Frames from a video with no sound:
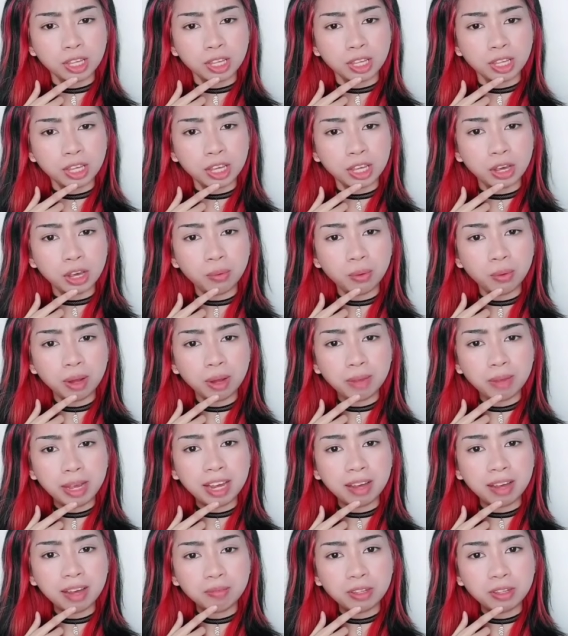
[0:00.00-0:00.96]
You want
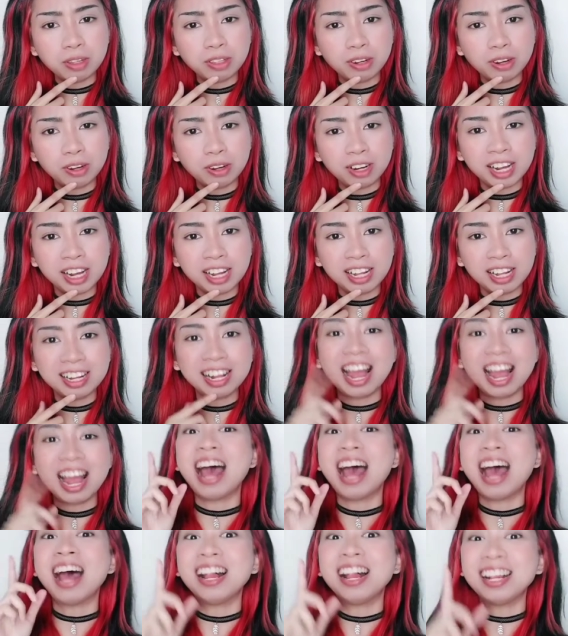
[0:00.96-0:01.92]
makeup tutorial?
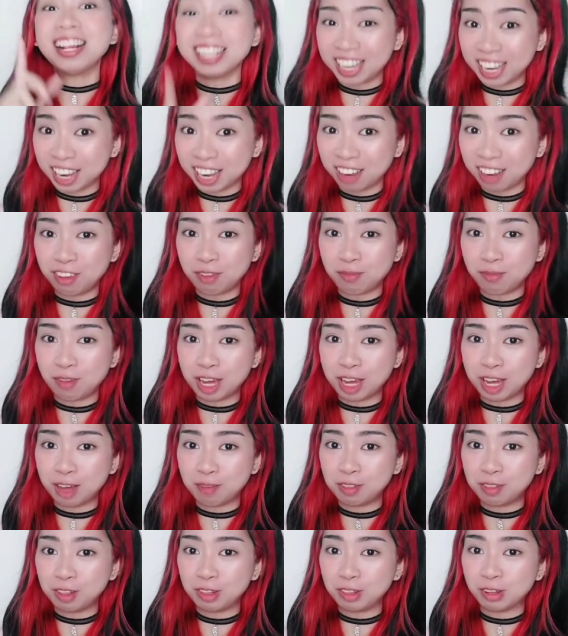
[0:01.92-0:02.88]
I'll give you
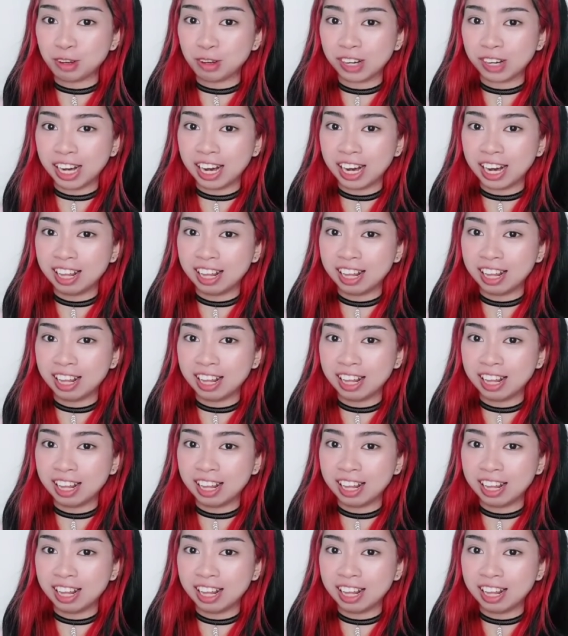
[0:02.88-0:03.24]
makeup tutorial.